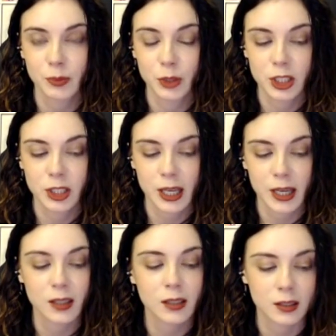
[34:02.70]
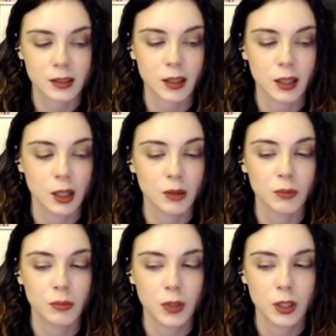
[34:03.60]
in book 6,
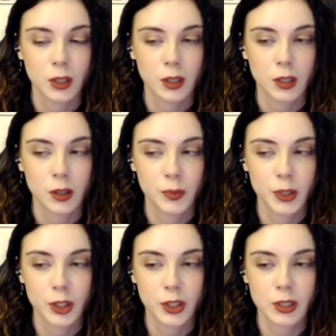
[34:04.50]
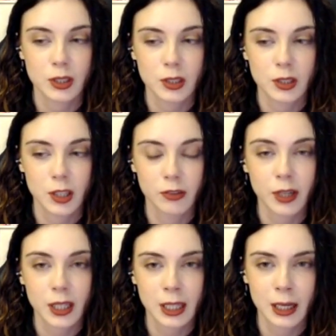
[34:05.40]
because if
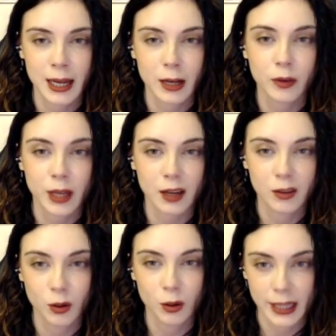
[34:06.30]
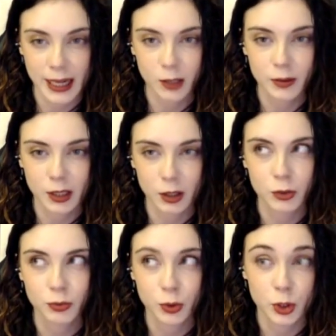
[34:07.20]
I can nail that lore now, then I
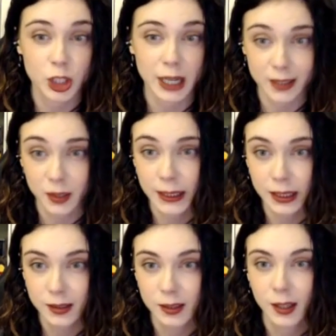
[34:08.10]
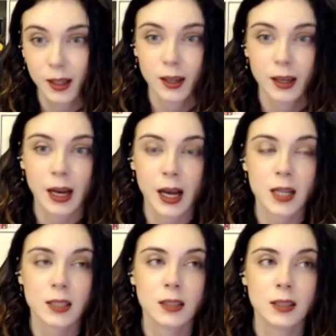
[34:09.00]
can foreshadow it
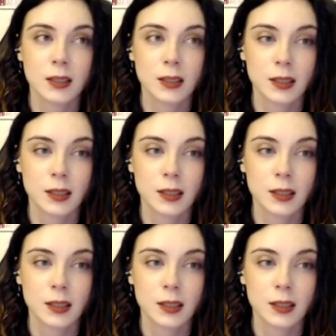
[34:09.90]
and